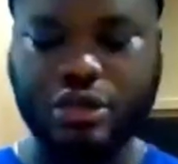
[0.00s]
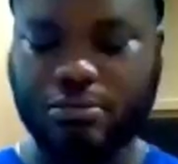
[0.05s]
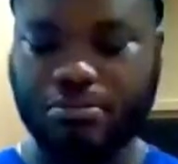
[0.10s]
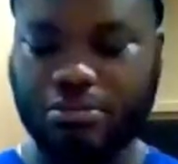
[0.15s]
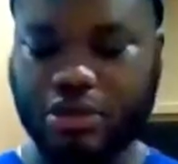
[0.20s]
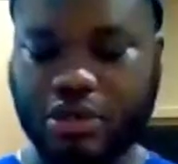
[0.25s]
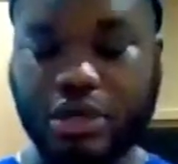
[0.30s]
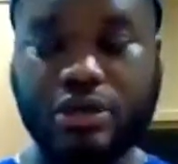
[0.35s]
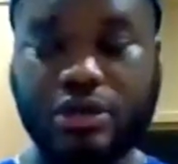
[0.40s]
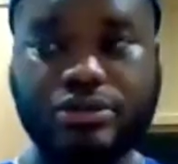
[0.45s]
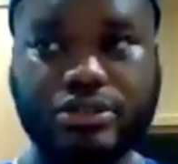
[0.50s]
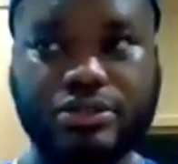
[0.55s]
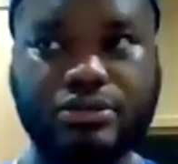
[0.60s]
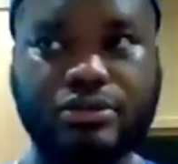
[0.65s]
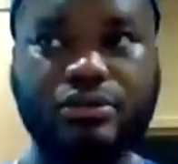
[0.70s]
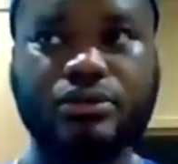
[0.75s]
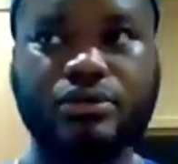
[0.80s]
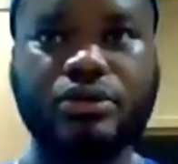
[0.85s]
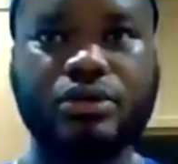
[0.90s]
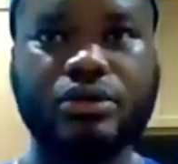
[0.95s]
But
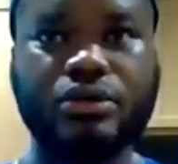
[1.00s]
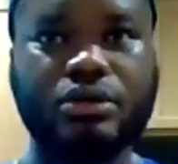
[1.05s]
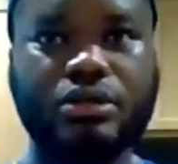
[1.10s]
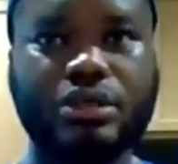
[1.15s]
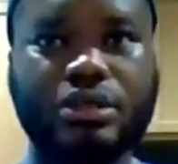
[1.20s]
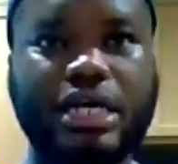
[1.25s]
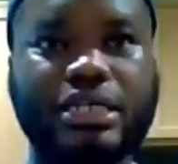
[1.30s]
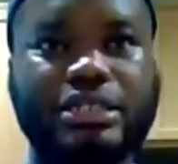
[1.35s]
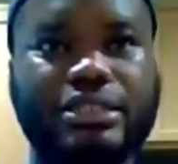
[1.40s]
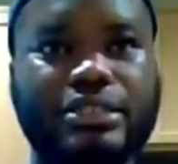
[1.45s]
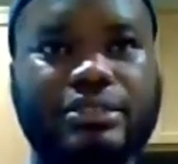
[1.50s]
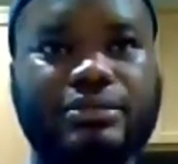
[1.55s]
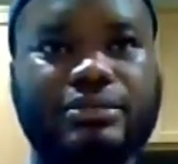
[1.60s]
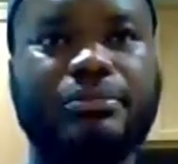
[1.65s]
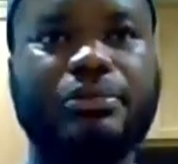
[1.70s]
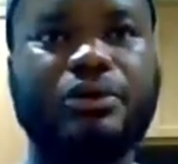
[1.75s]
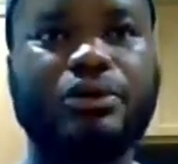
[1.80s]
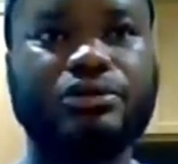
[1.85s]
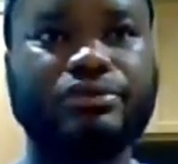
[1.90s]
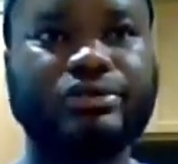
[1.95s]
also, that's the
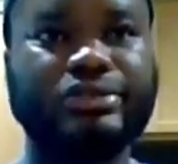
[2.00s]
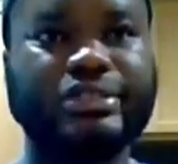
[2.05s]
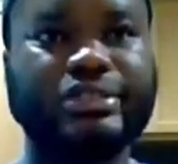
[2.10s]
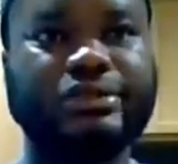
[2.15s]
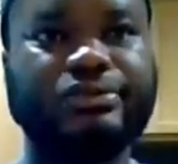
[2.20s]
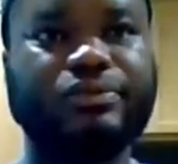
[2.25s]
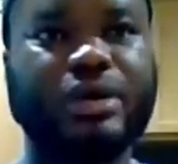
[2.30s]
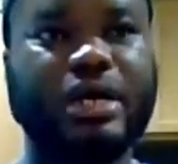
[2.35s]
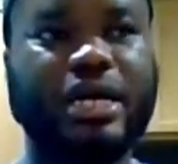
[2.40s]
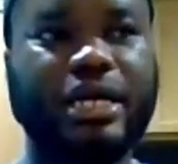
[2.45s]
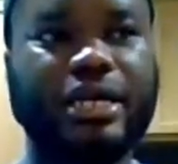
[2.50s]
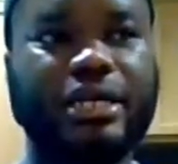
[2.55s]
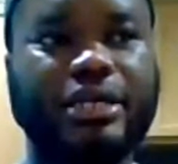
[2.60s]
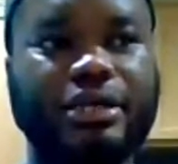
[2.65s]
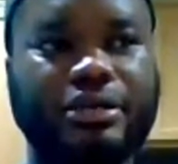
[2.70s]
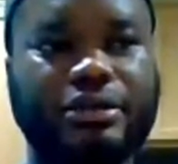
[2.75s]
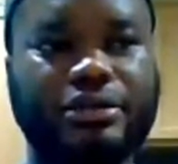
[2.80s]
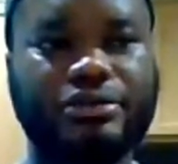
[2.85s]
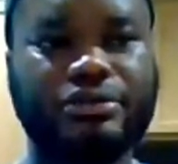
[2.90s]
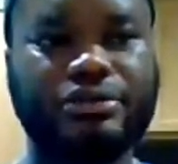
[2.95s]
more reason why
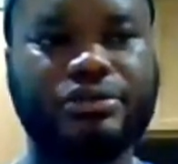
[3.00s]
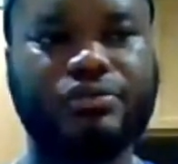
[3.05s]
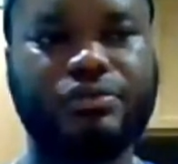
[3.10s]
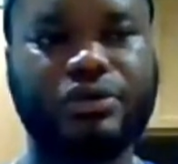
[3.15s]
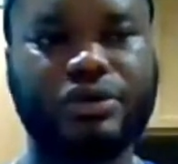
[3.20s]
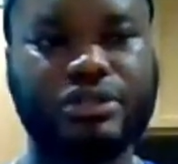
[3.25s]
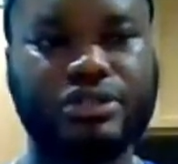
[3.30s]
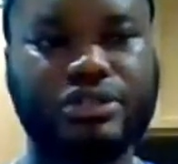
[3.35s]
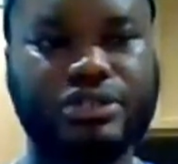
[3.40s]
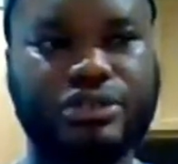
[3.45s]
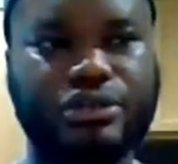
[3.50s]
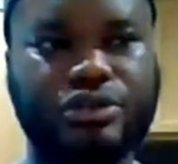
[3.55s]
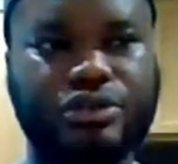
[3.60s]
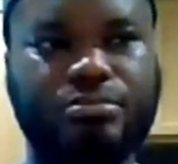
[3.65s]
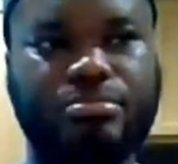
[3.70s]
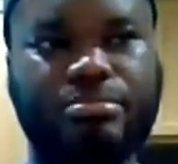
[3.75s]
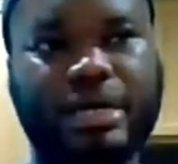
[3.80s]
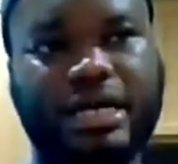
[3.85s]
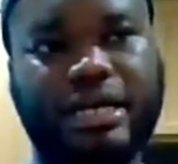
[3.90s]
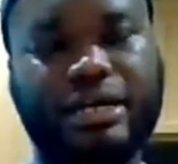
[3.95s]
you want your
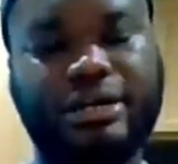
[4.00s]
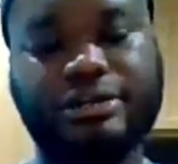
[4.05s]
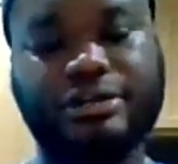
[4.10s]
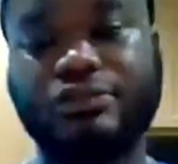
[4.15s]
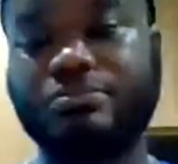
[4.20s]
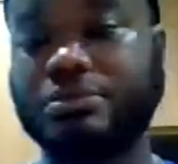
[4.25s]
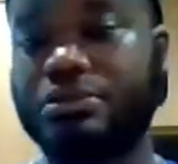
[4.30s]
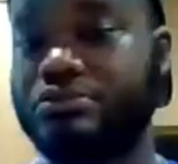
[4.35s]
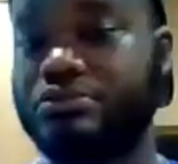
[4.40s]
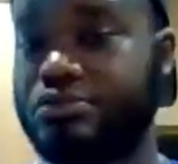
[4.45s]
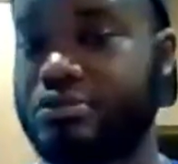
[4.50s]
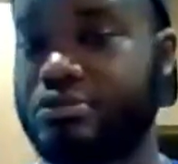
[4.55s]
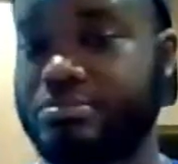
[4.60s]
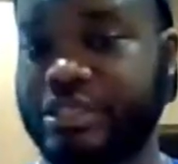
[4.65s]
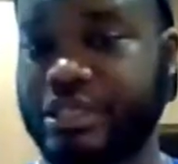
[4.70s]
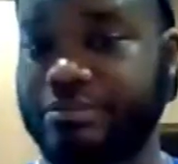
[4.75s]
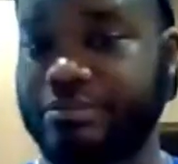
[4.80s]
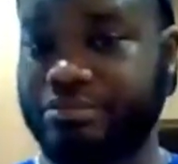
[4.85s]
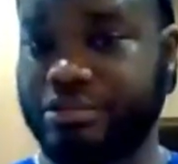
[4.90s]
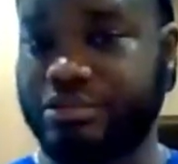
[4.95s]
batter to be room
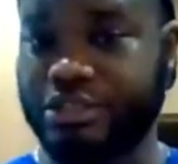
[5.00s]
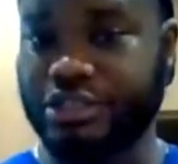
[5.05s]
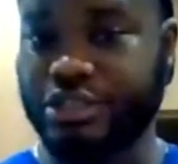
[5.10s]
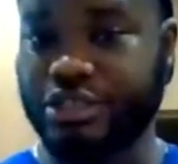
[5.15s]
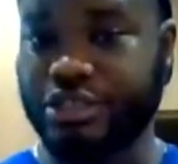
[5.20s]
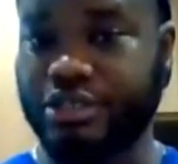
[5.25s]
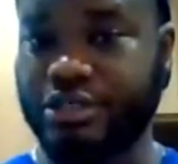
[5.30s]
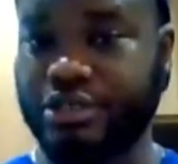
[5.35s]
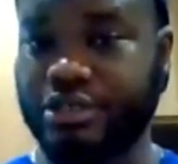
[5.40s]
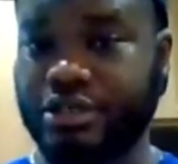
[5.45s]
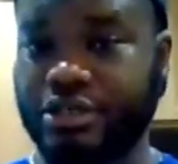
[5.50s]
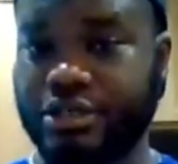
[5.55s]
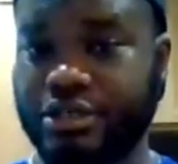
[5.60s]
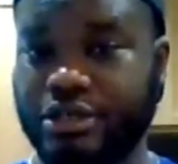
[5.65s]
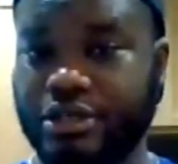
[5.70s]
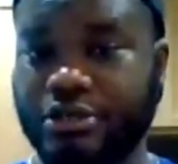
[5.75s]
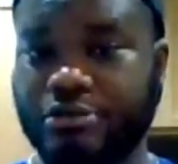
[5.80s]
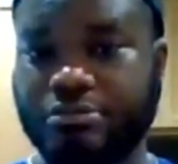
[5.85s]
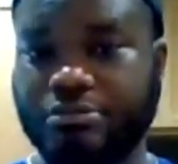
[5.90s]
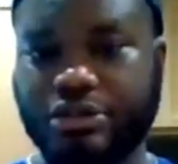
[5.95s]
temperature.
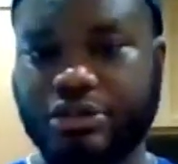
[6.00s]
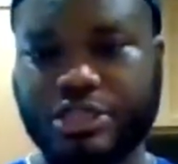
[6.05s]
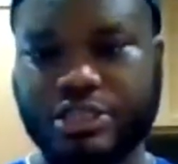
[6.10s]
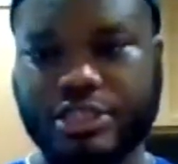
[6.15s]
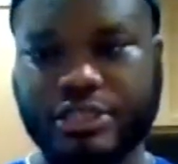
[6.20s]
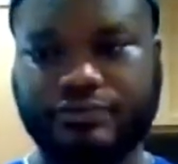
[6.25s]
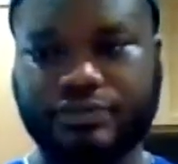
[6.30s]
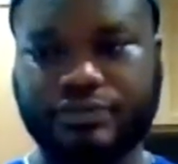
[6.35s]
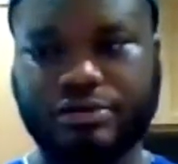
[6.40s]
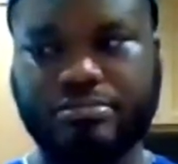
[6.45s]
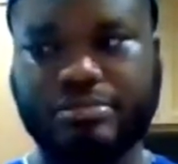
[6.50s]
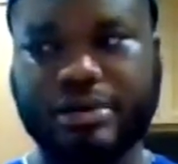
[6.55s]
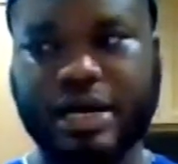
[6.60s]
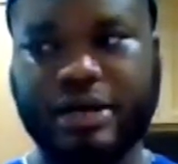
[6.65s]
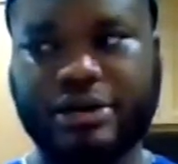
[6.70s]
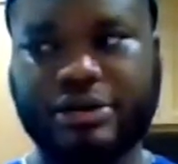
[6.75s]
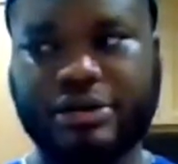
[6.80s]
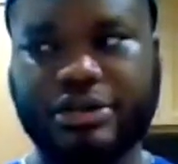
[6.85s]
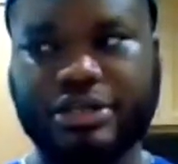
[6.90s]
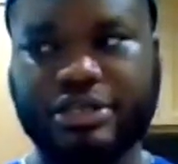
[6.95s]
Because if your
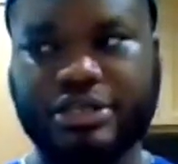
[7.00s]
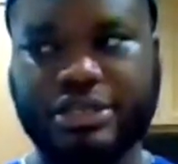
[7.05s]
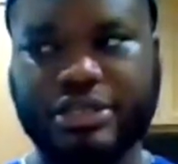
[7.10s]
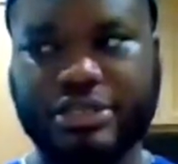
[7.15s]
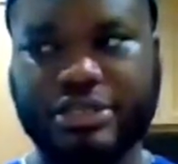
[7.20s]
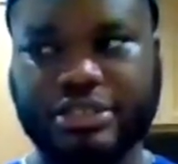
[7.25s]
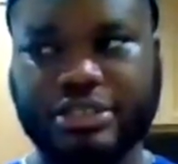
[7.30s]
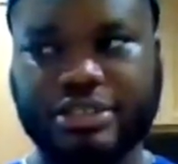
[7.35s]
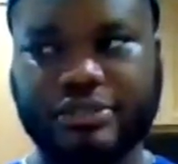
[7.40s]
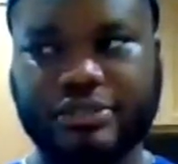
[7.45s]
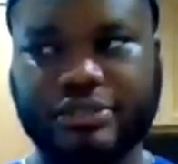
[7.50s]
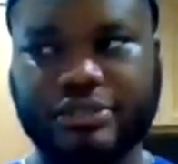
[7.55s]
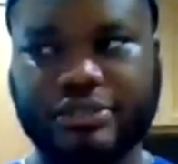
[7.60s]
batter is